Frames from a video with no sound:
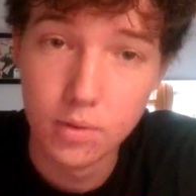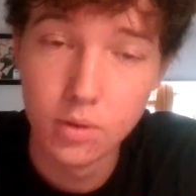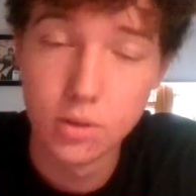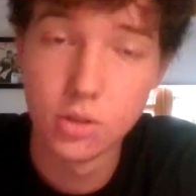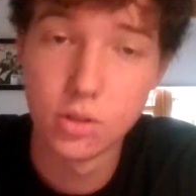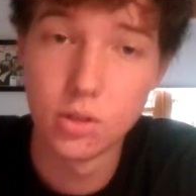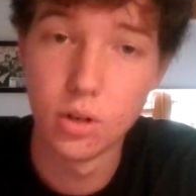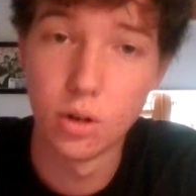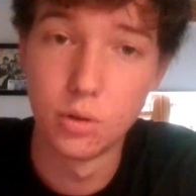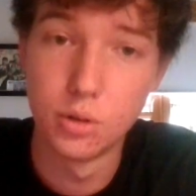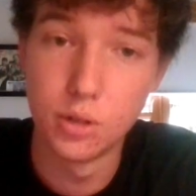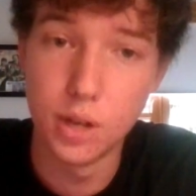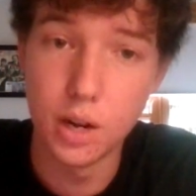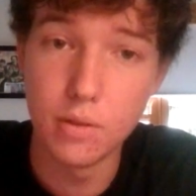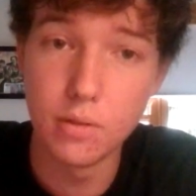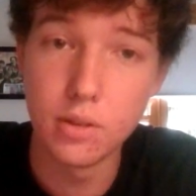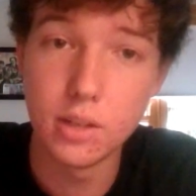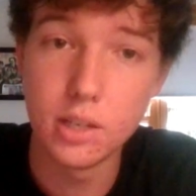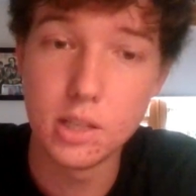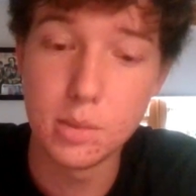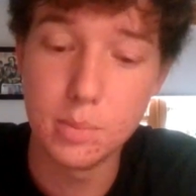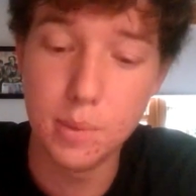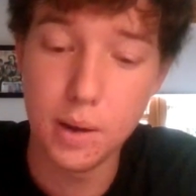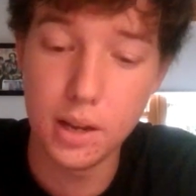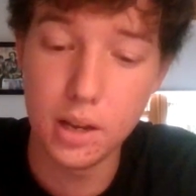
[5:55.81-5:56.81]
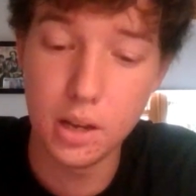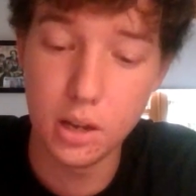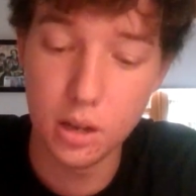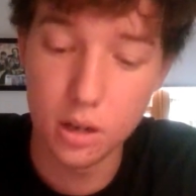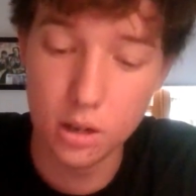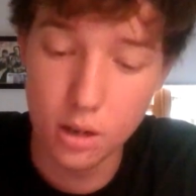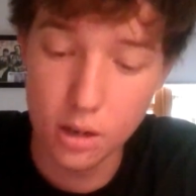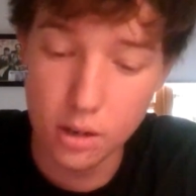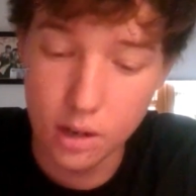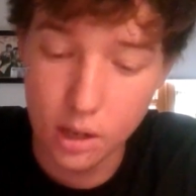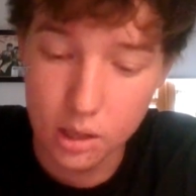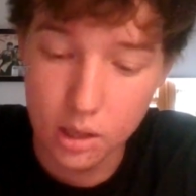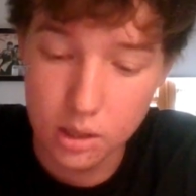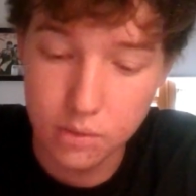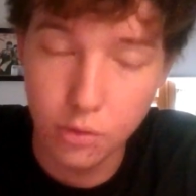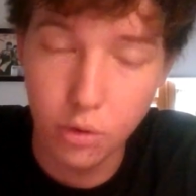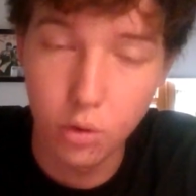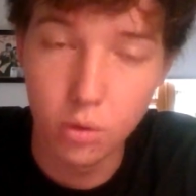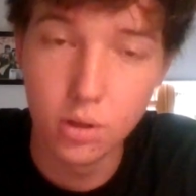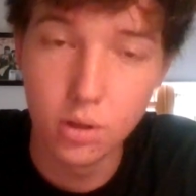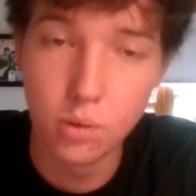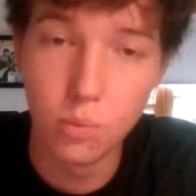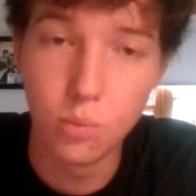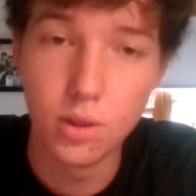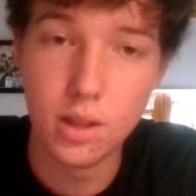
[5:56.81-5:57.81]
So generally speaking, it does
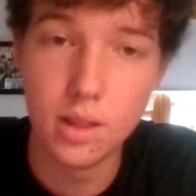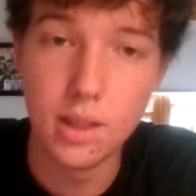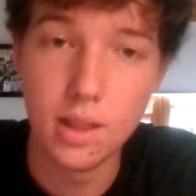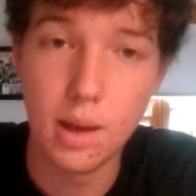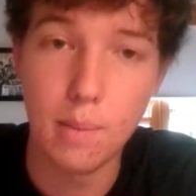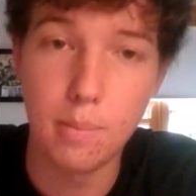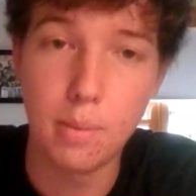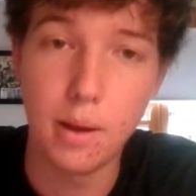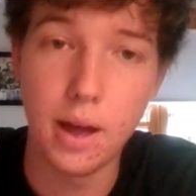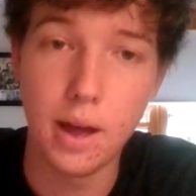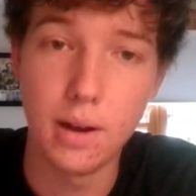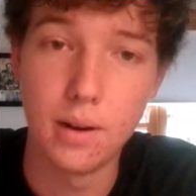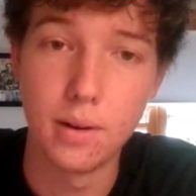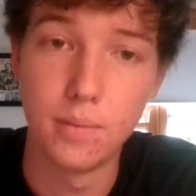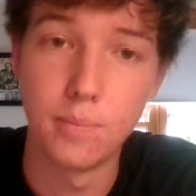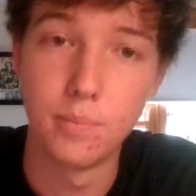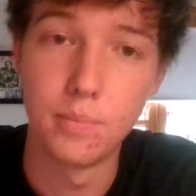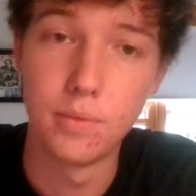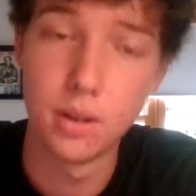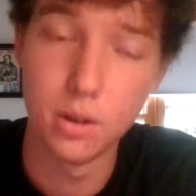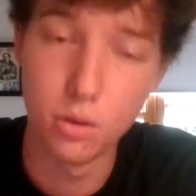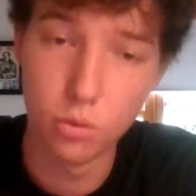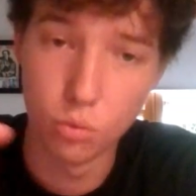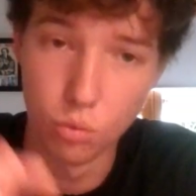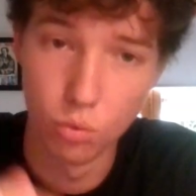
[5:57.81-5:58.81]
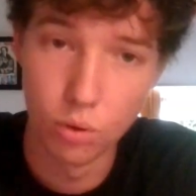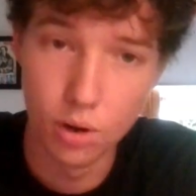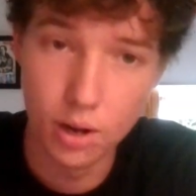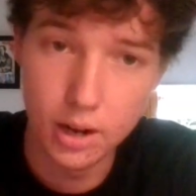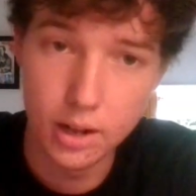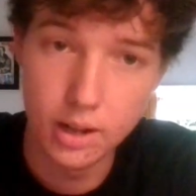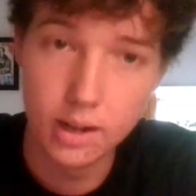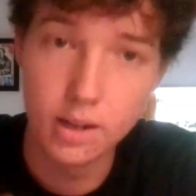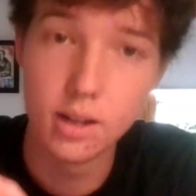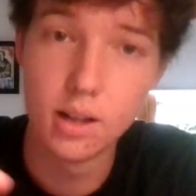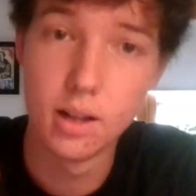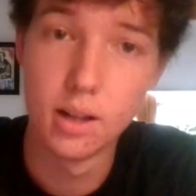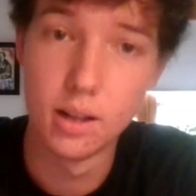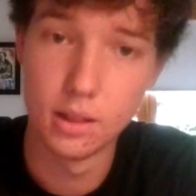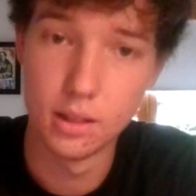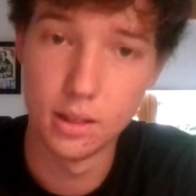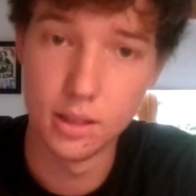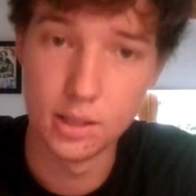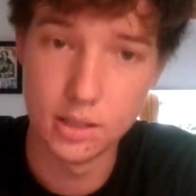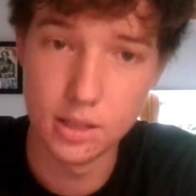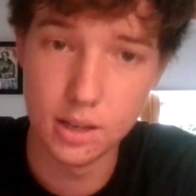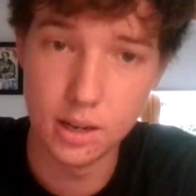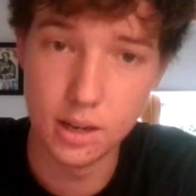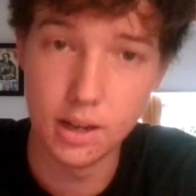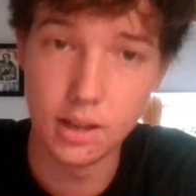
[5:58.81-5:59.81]
fall within that pattern: reading,
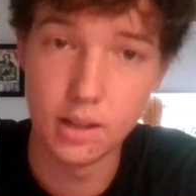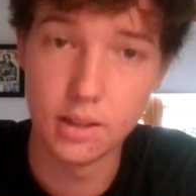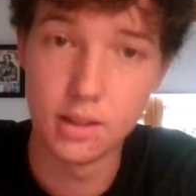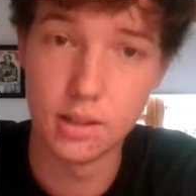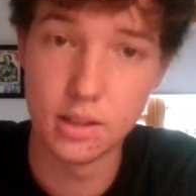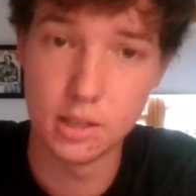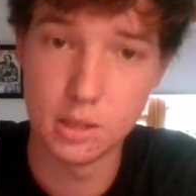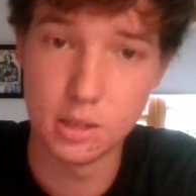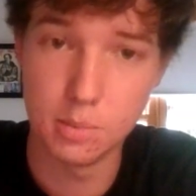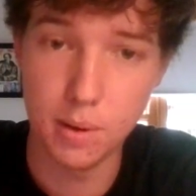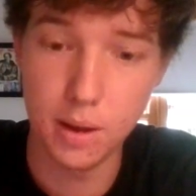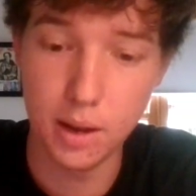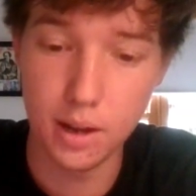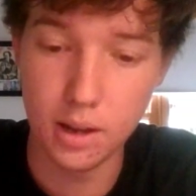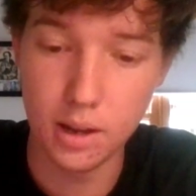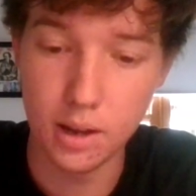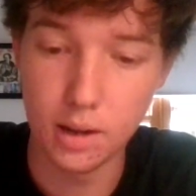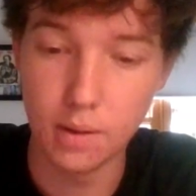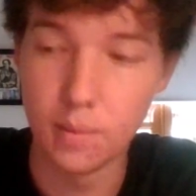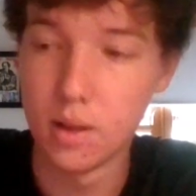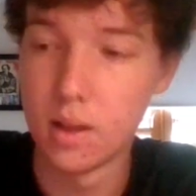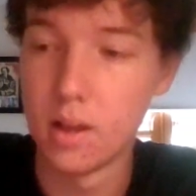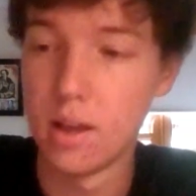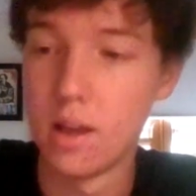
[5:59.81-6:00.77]
listening, then speaking.